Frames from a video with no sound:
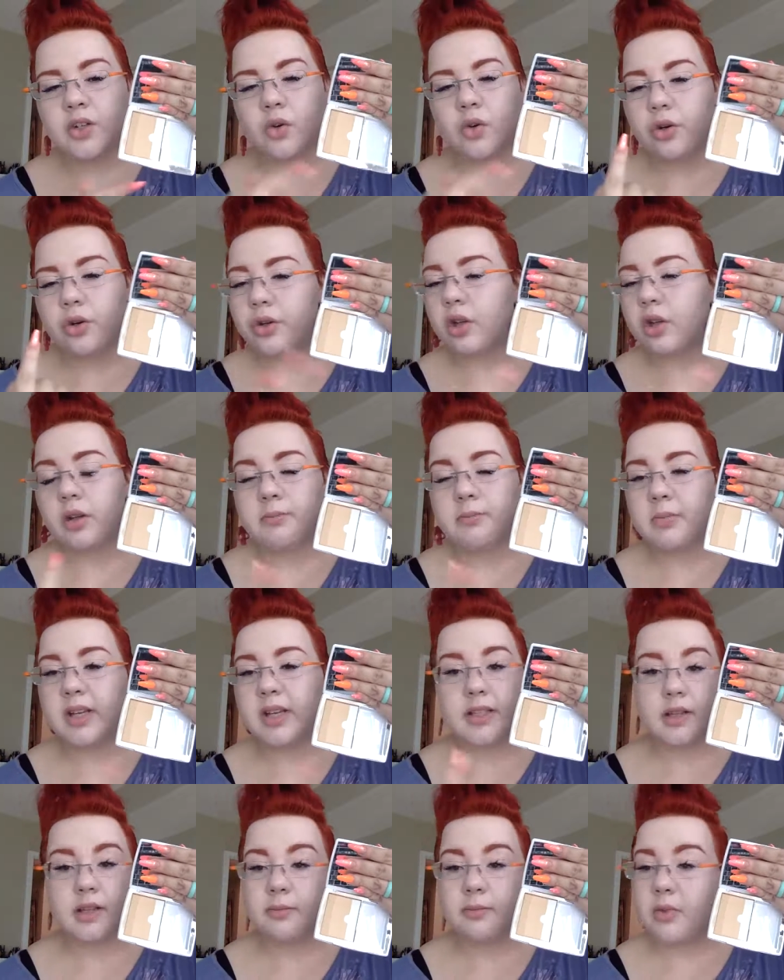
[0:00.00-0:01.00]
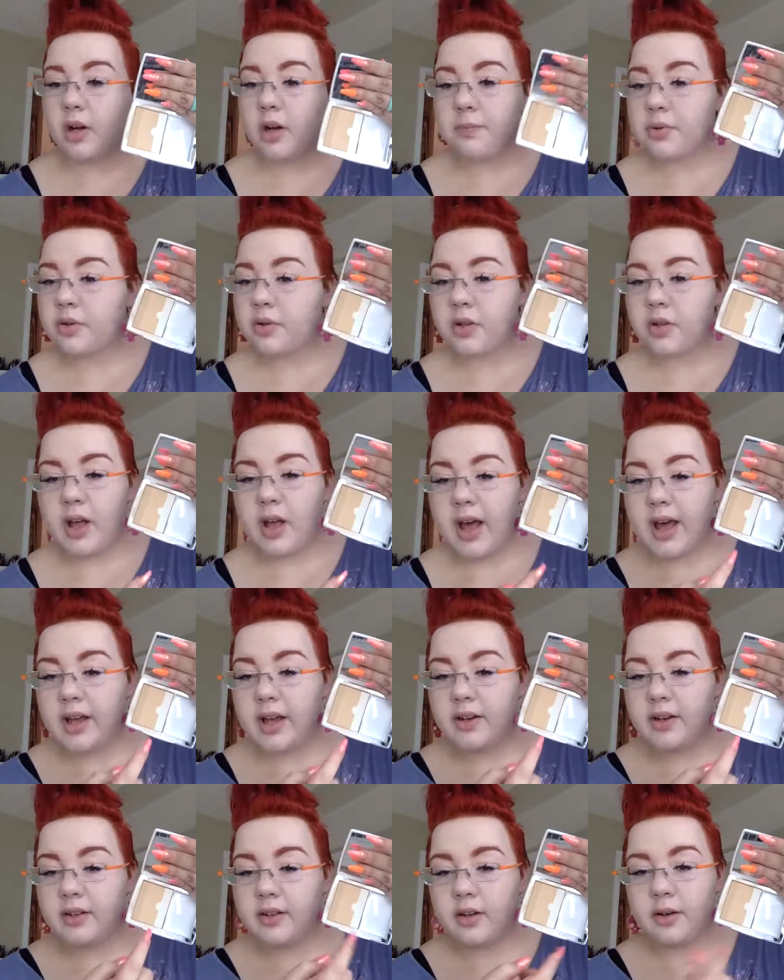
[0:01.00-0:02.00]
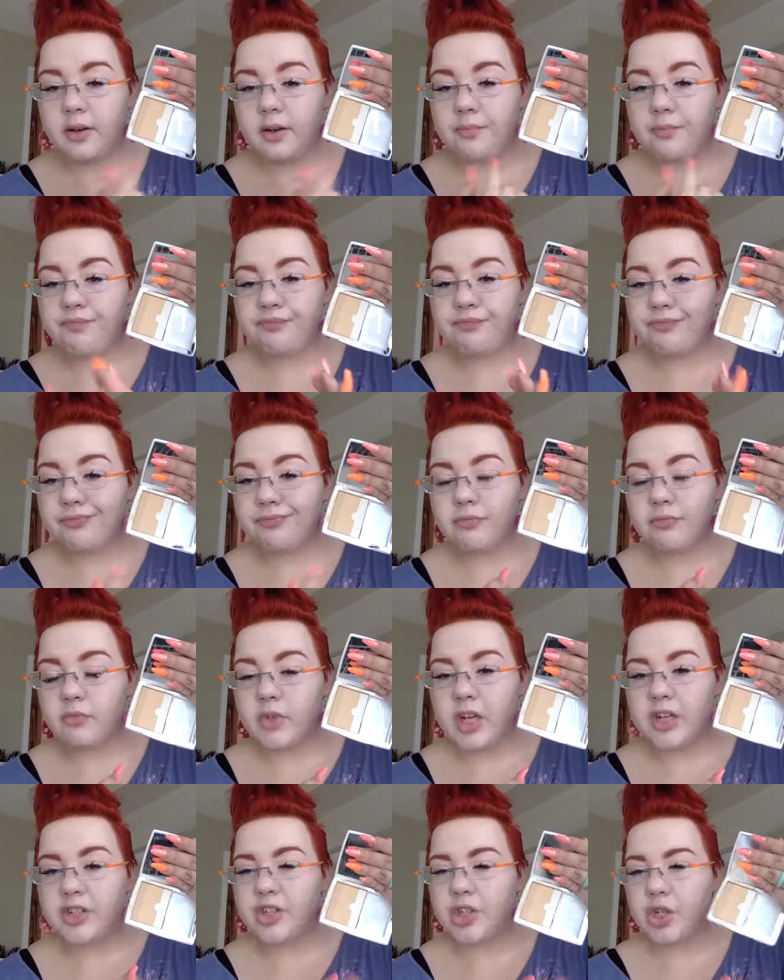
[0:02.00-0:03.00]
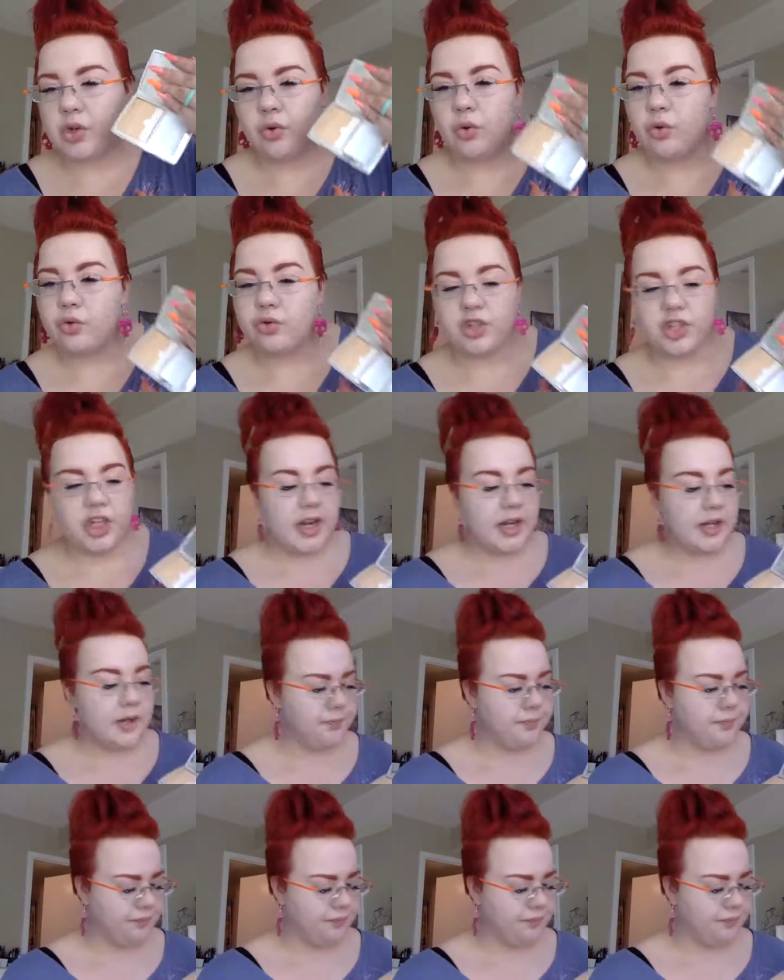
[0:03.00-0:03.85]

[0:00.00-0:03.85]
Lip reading: or you can mix them up and get your own shade.